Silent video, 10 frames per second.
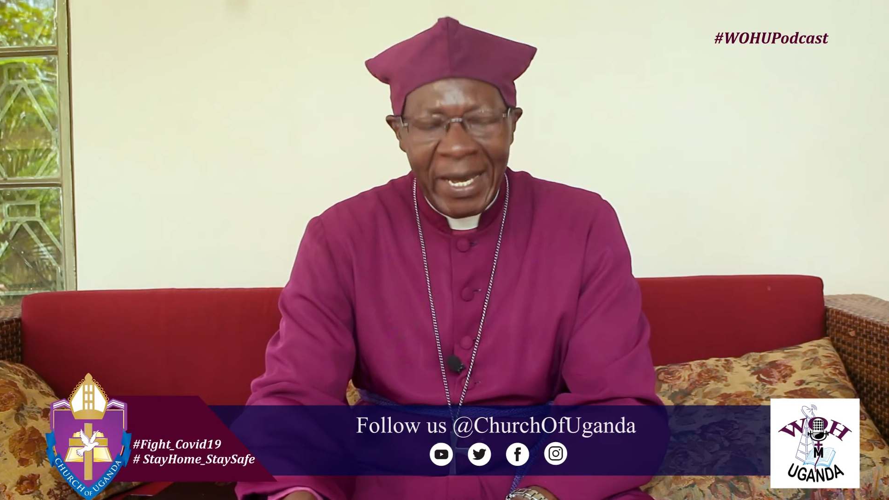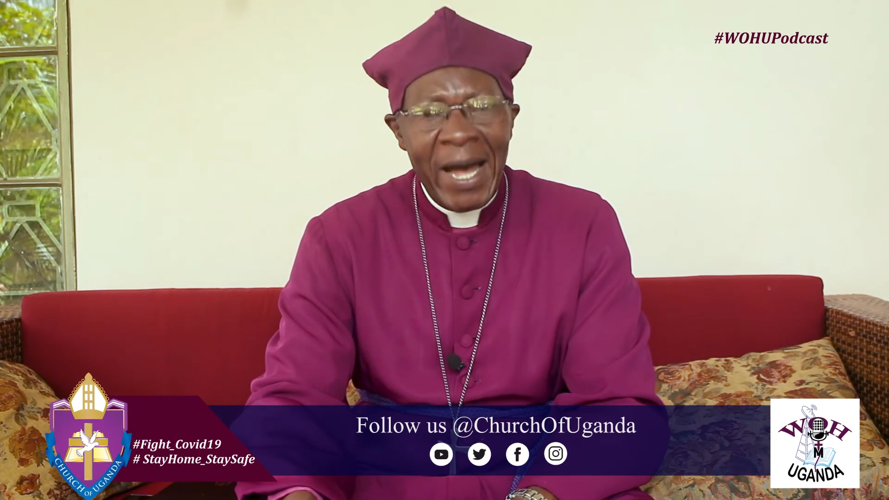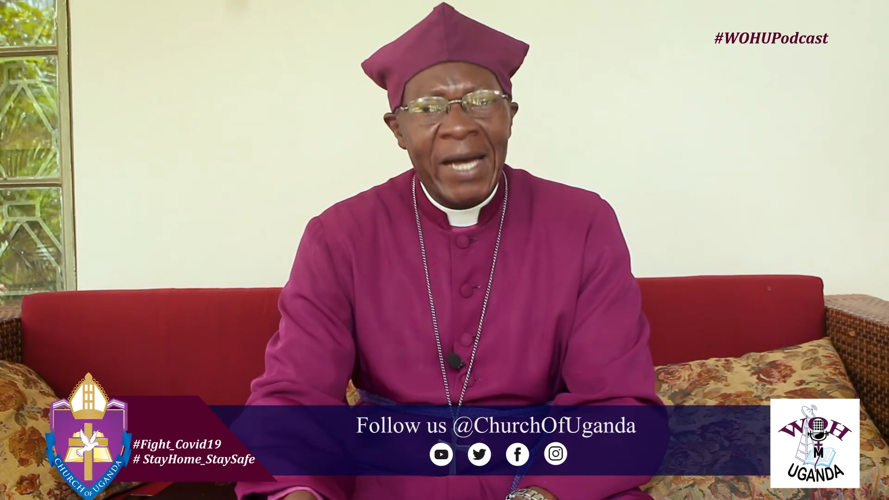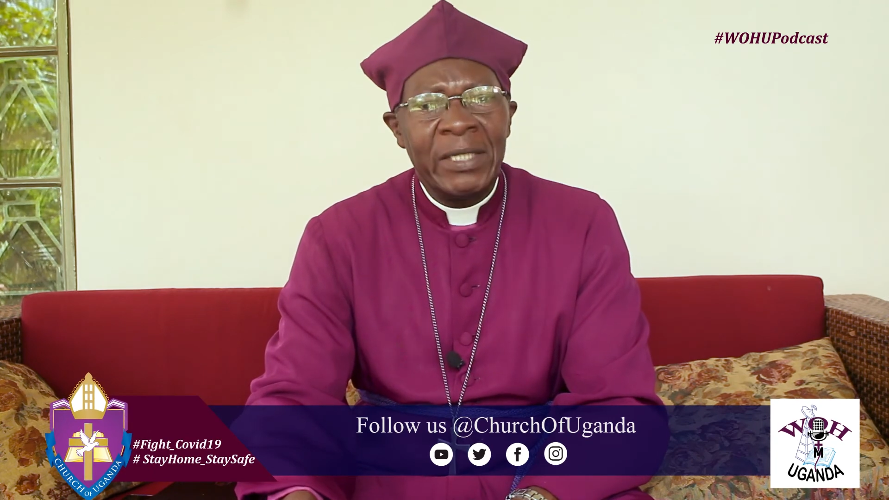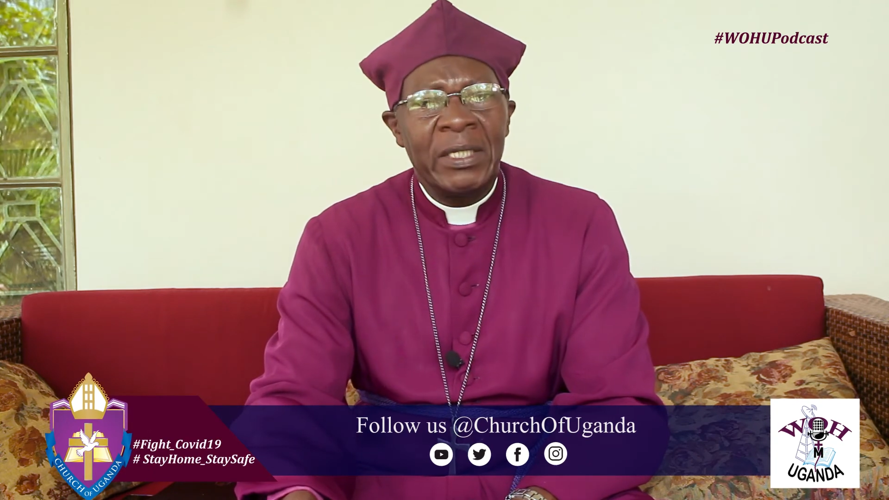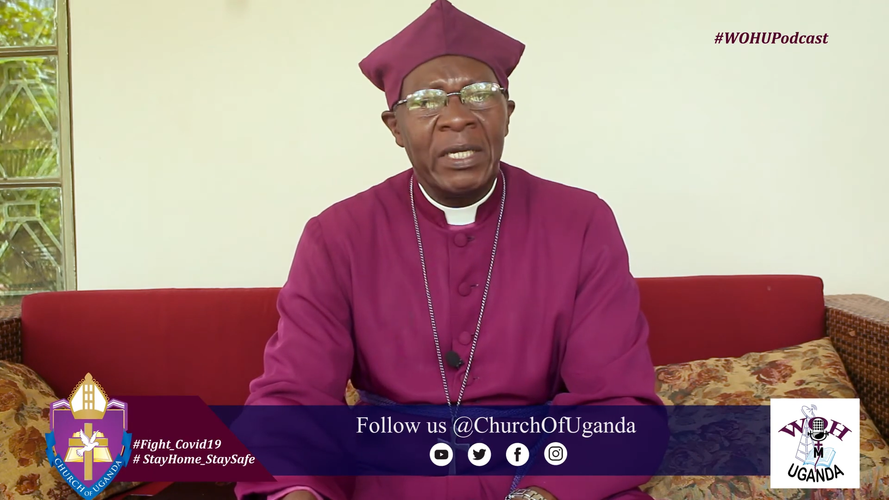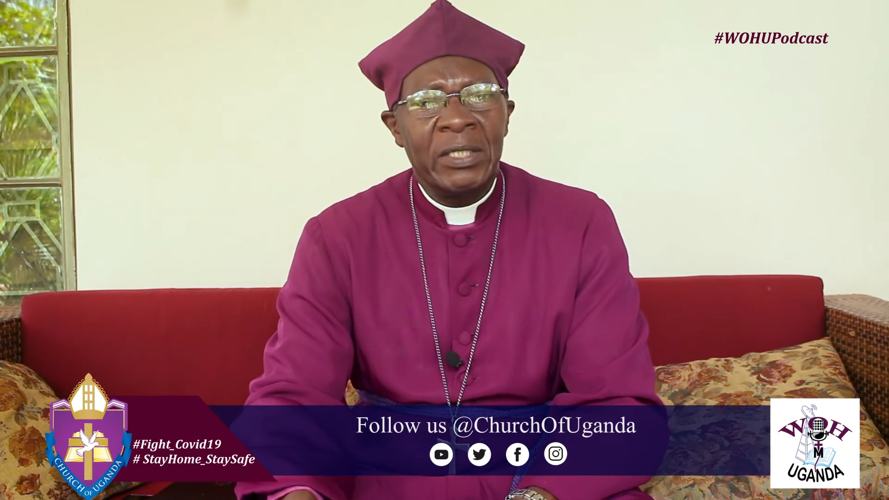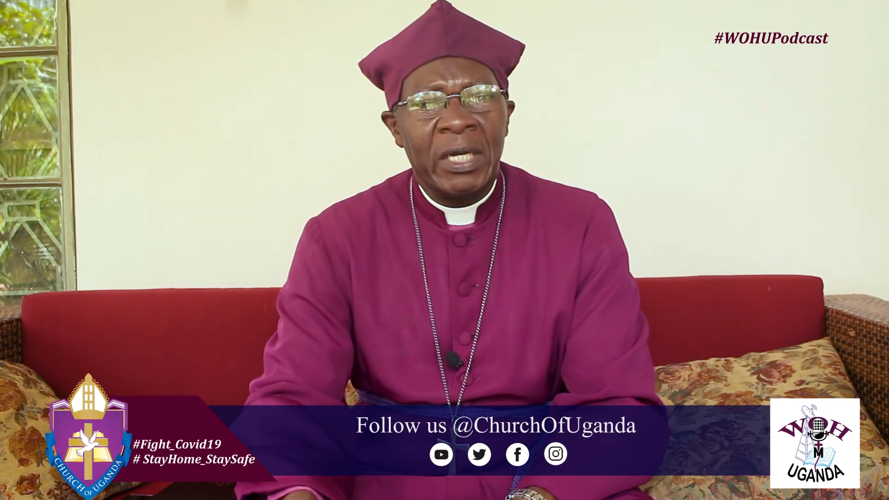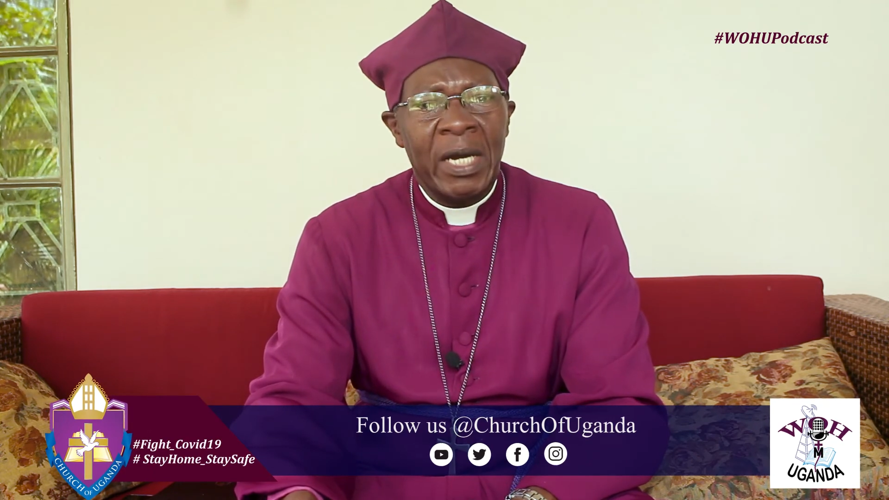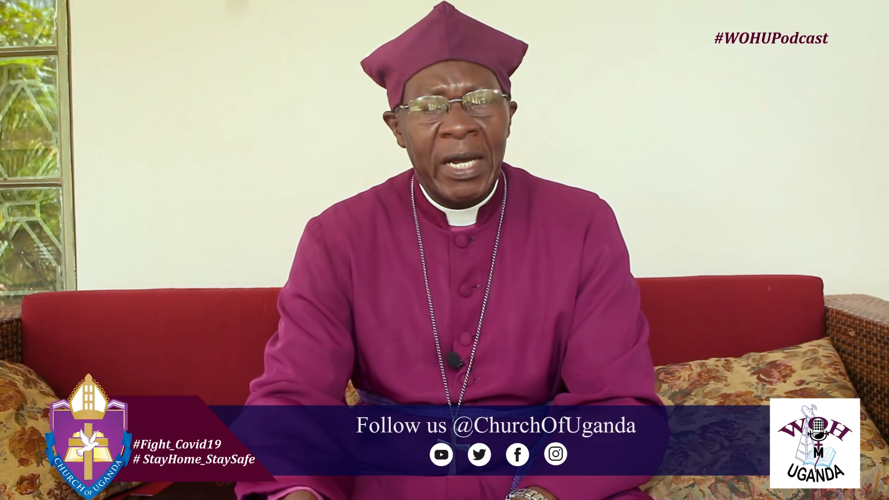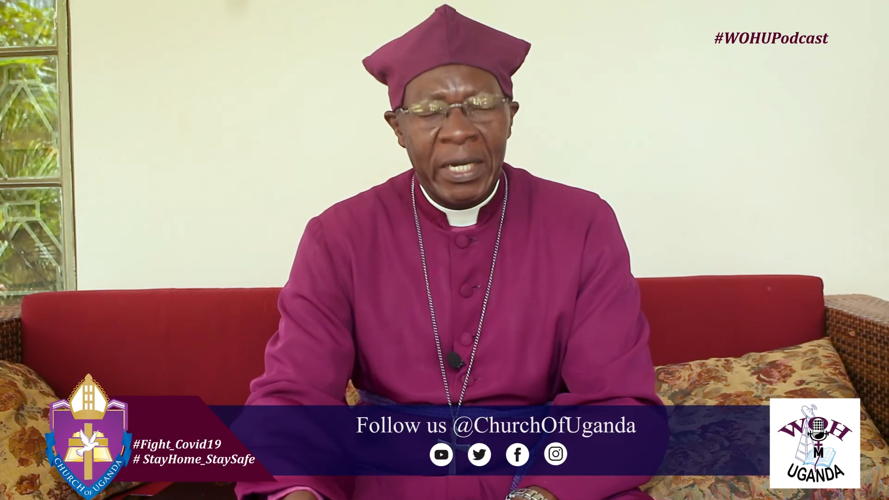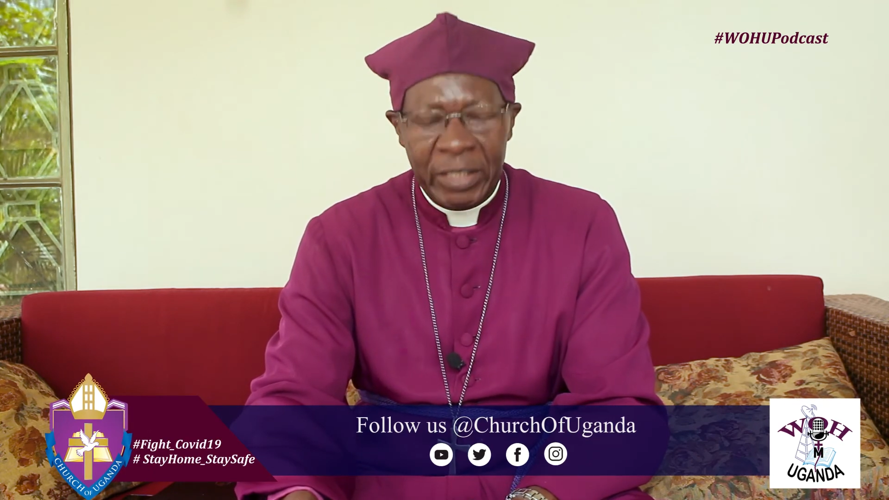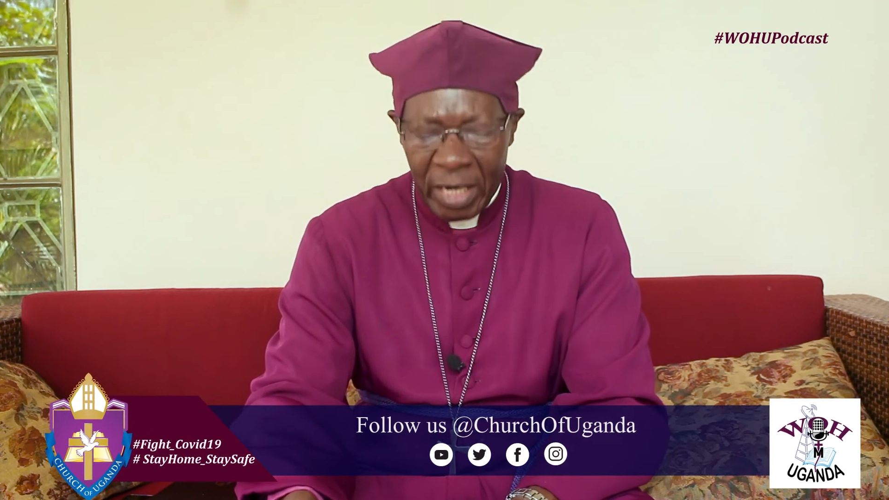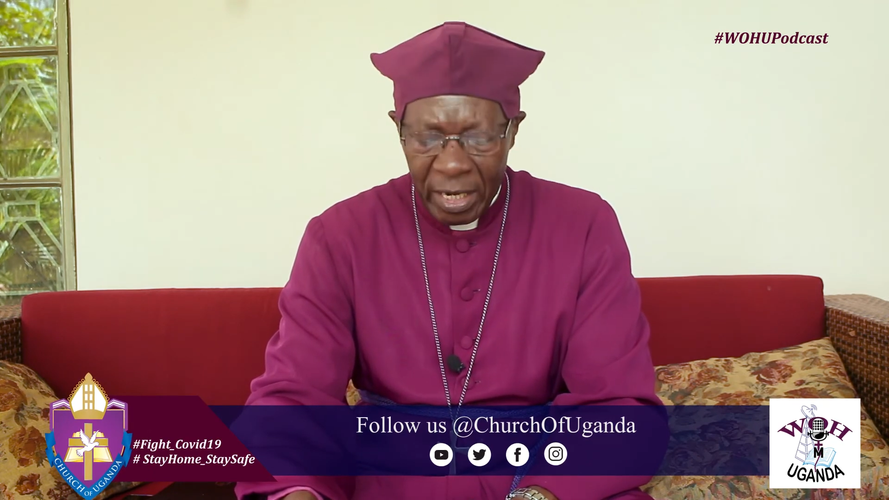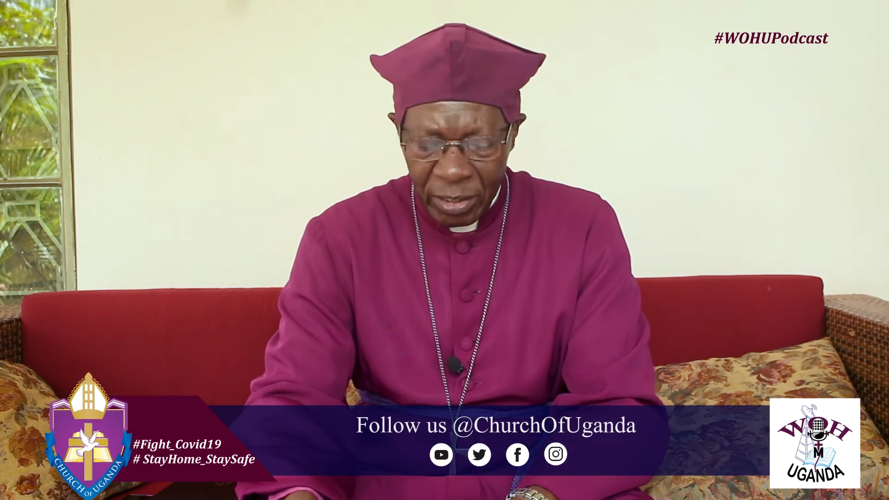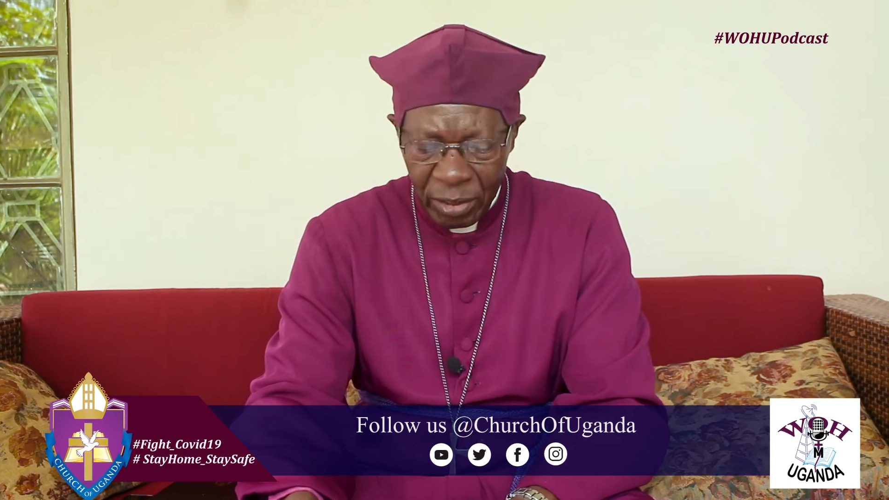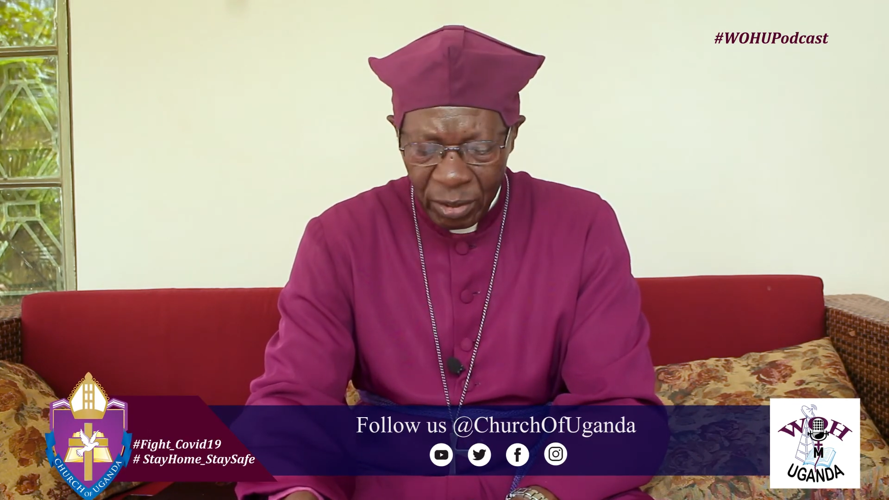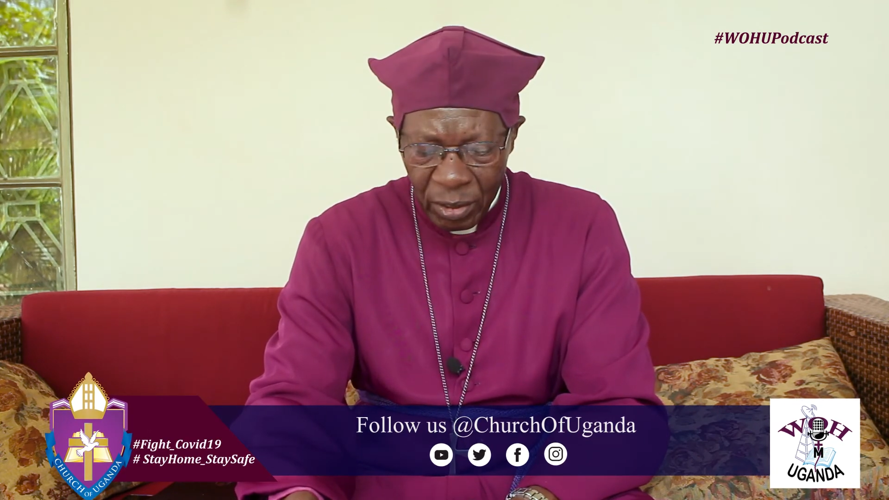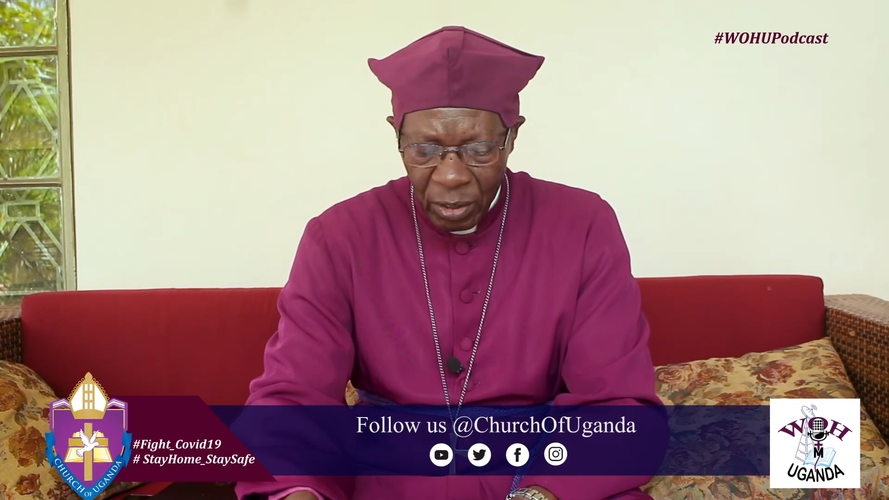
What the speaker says: as Hezekiah turned